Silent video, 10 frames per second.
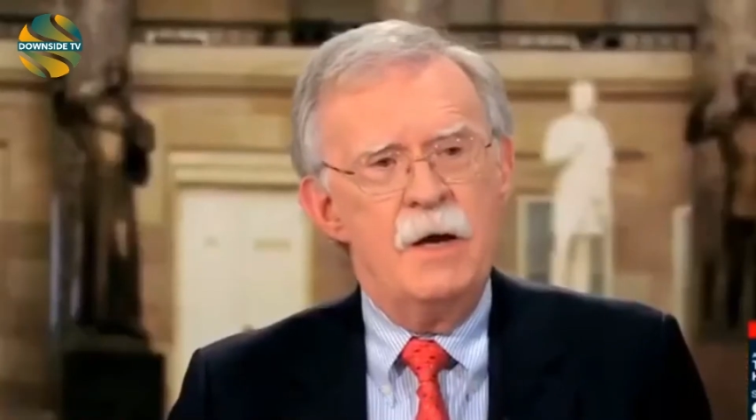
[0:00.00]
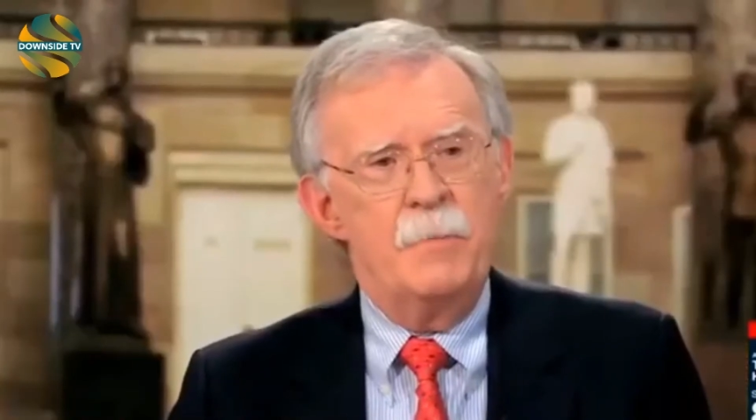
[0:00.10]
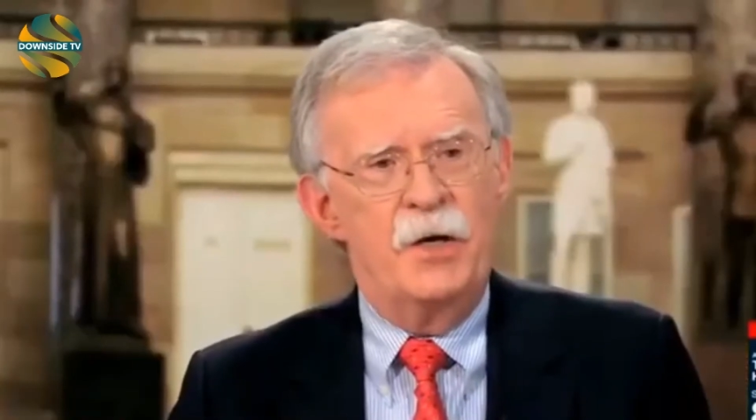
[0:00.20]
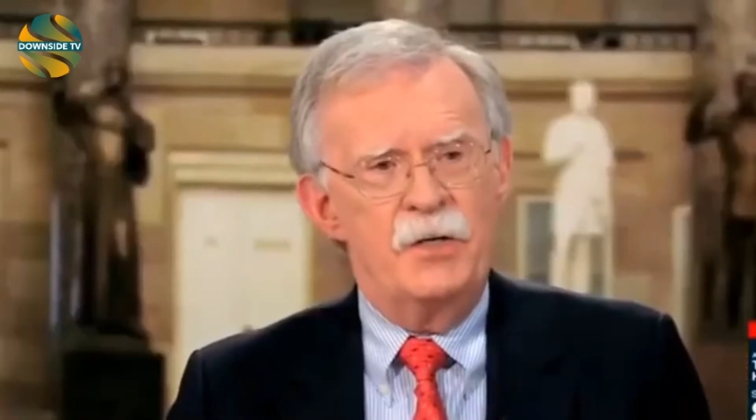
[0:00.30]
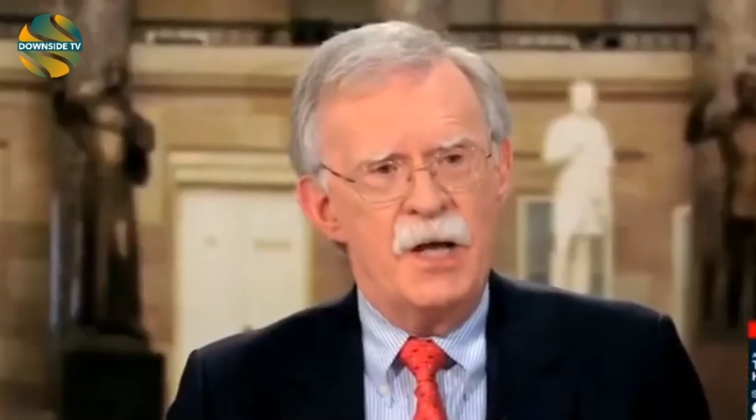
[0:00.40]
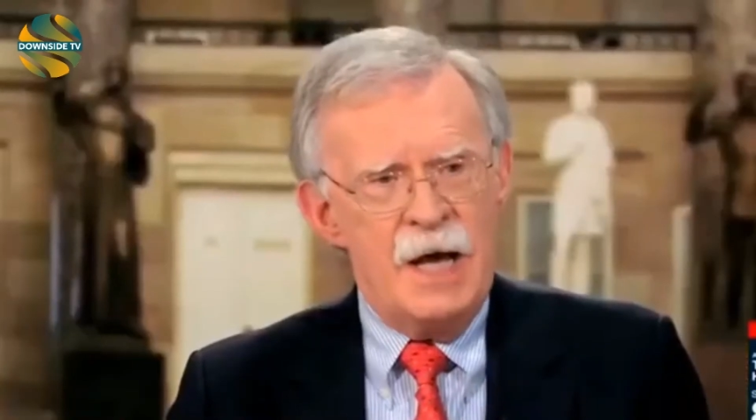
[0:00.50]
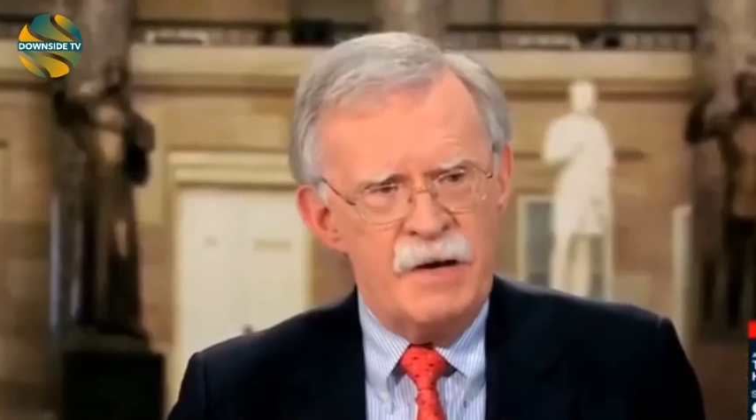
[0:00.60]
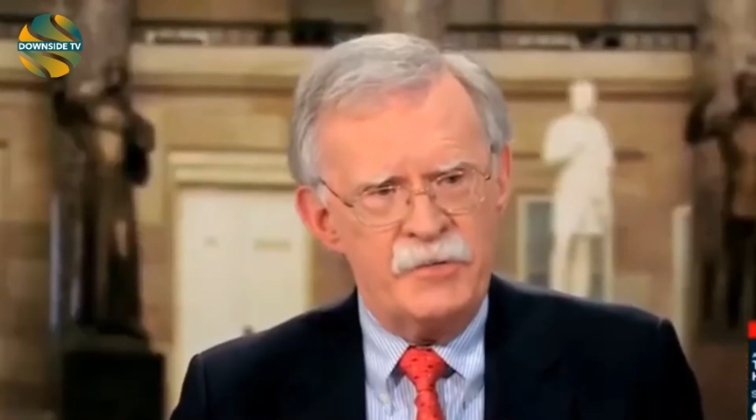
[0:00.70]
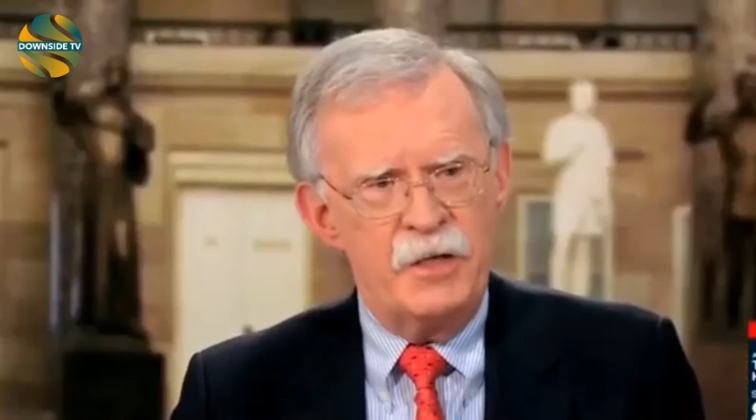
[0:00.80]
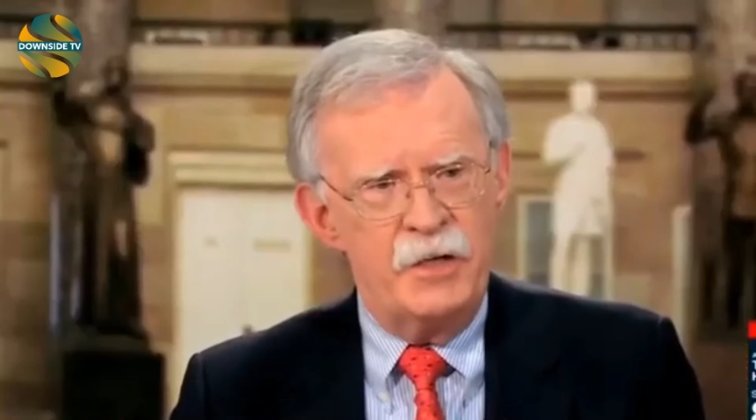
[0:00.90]
But you
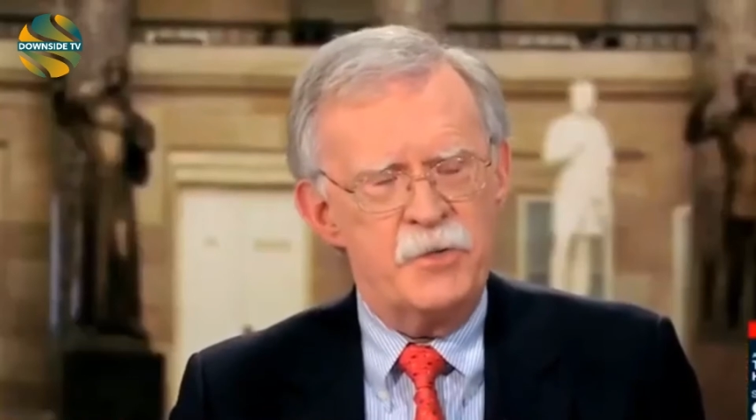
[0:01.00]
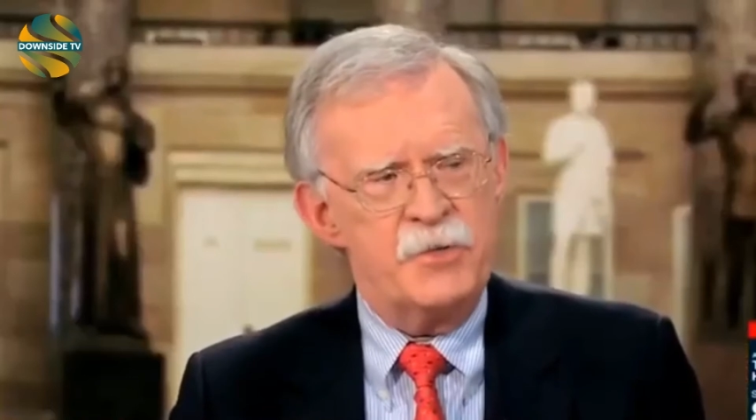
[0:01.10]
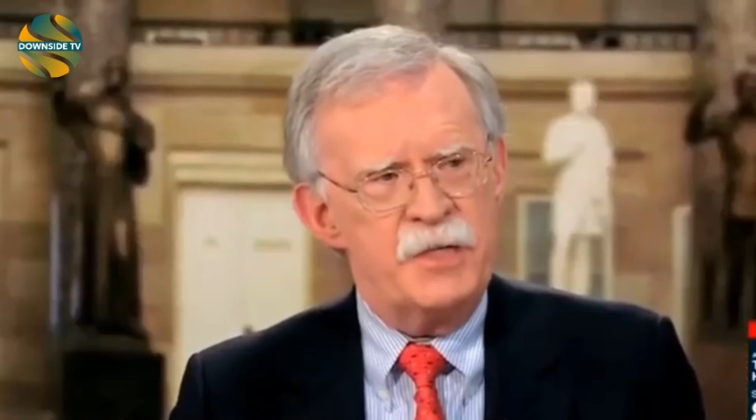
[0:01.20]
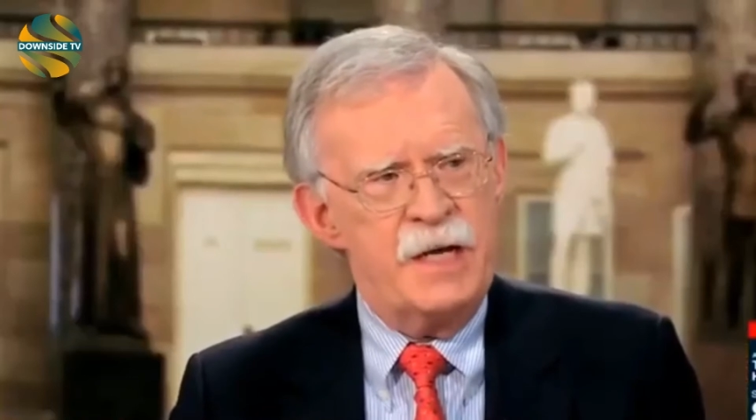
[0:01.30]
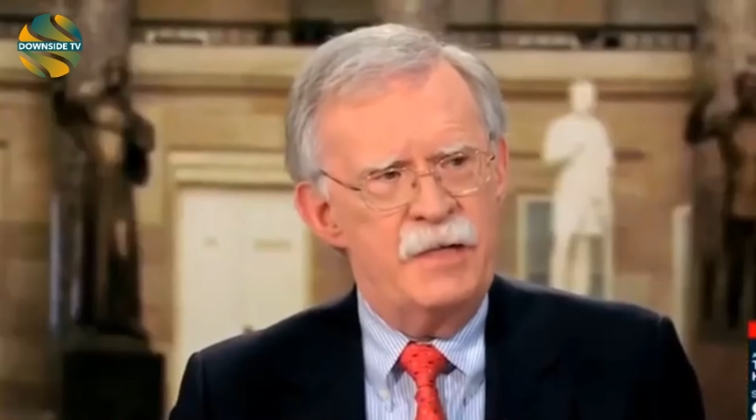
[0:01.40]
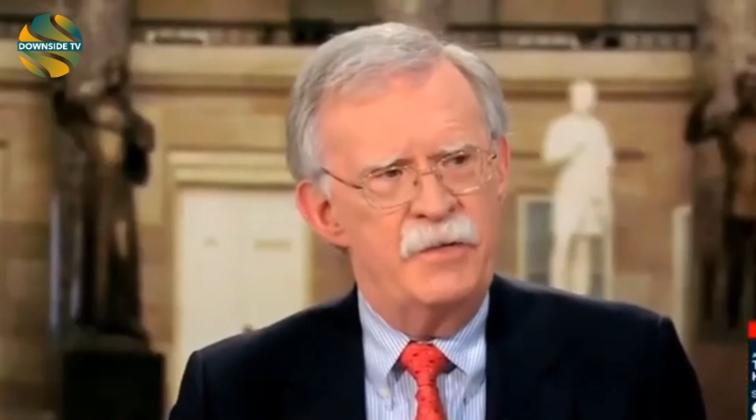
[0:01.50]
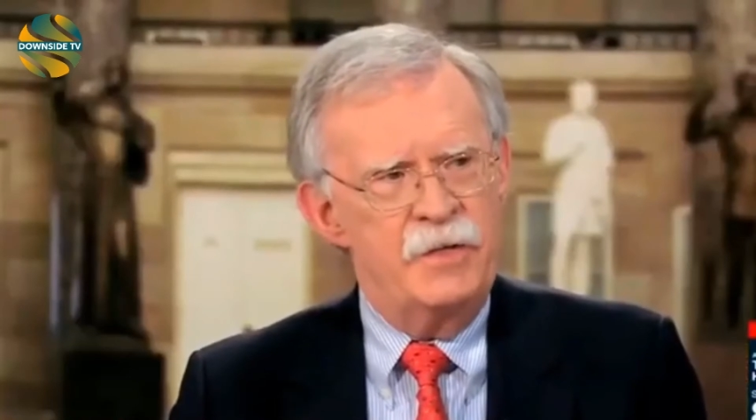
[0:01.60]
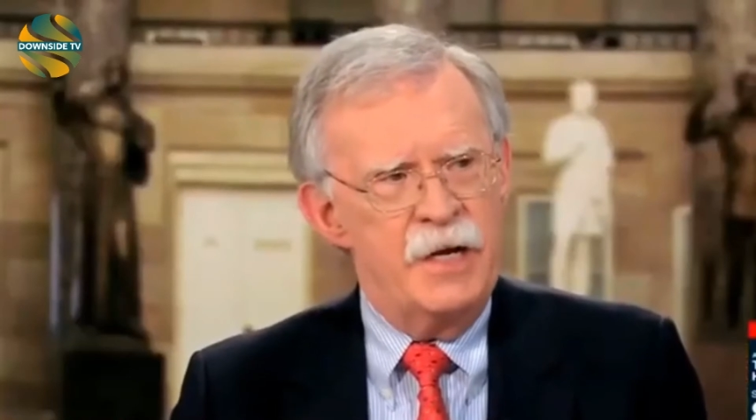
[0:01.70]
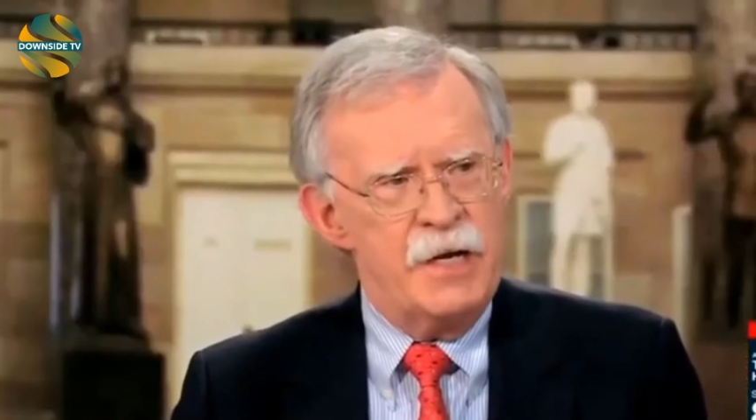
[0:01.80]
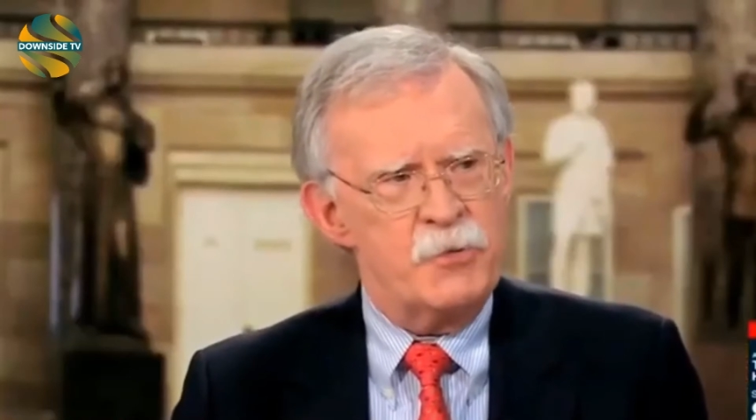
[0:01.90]
have to understand the
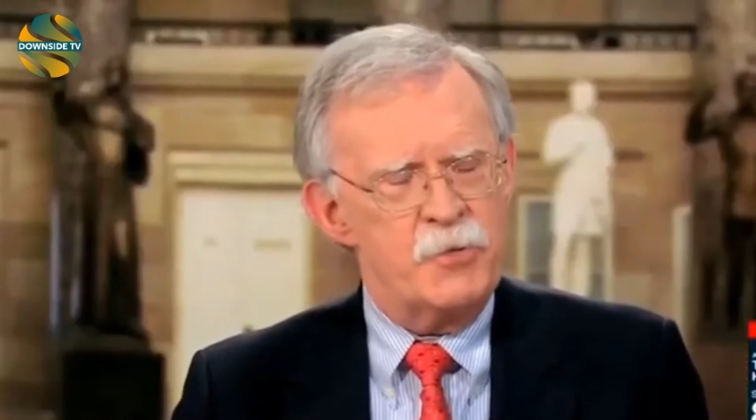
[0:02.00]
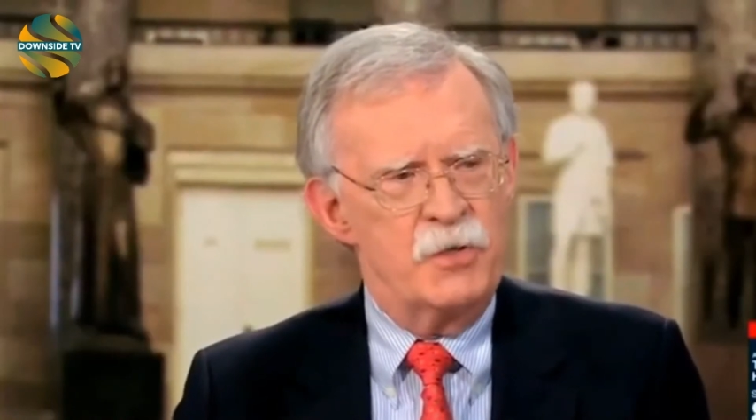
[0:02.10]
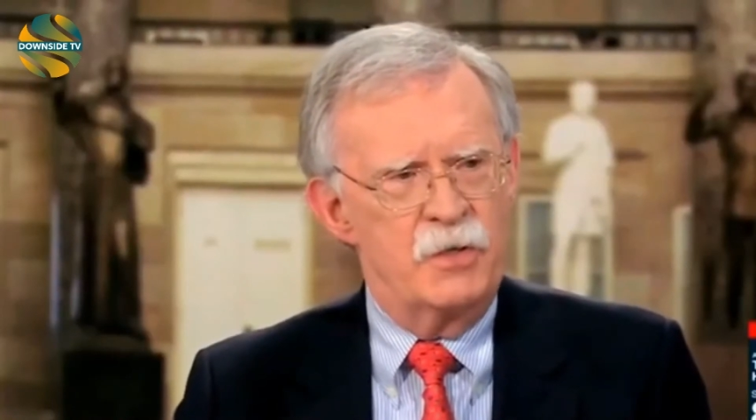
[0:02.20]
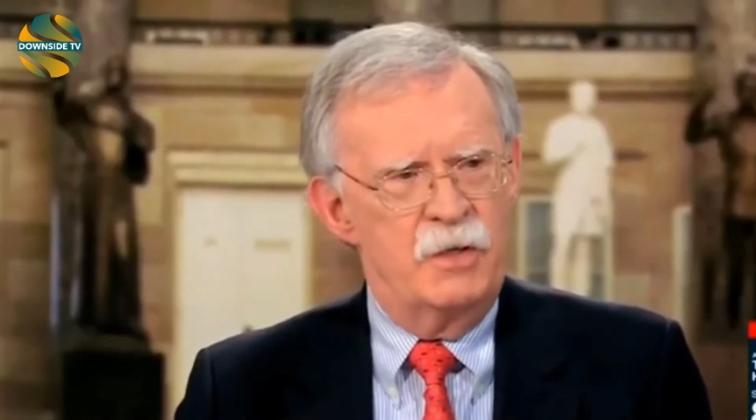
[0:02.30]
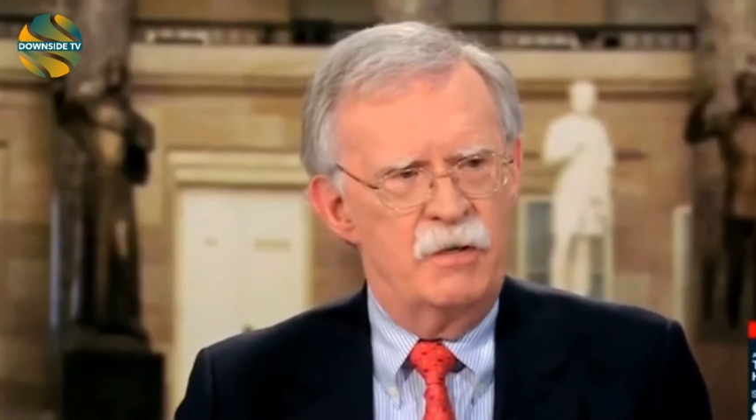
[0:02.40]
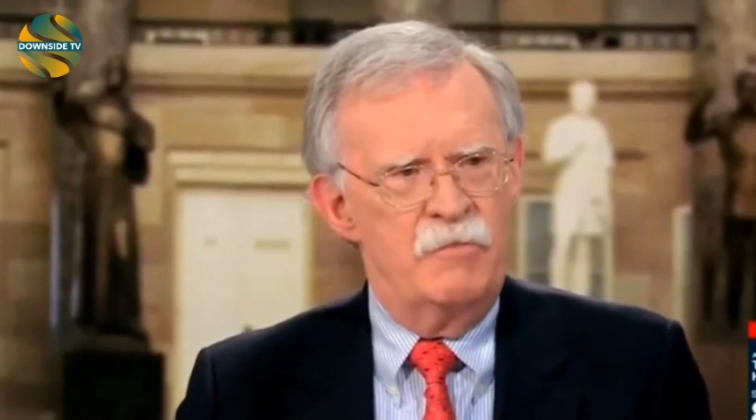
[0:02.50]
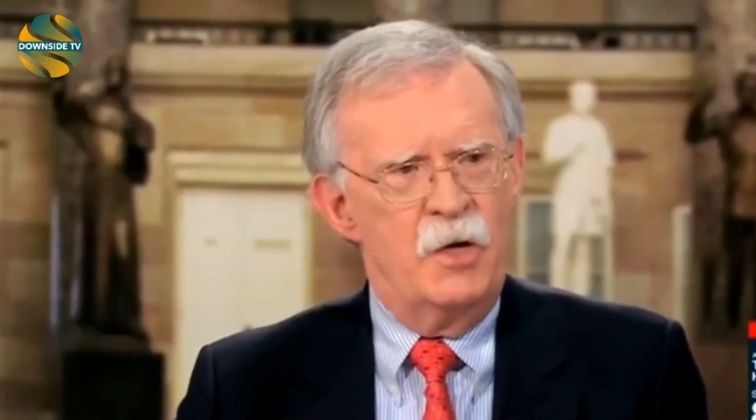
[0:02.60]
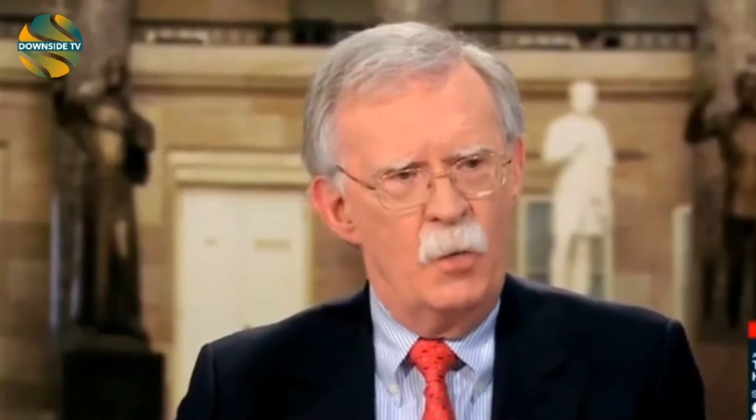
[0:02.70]
nature of